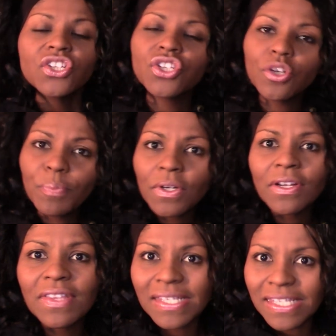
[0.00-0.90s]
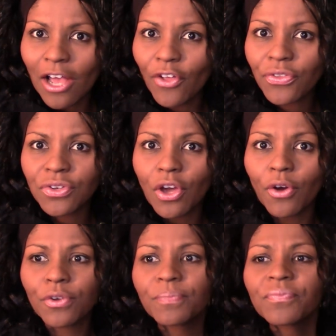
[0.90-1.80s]
Jupiter South
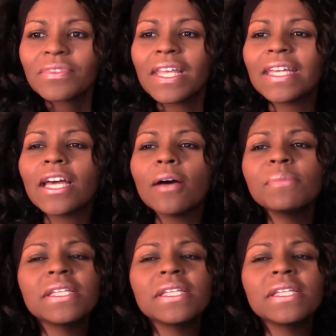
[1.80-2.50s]
Node, they come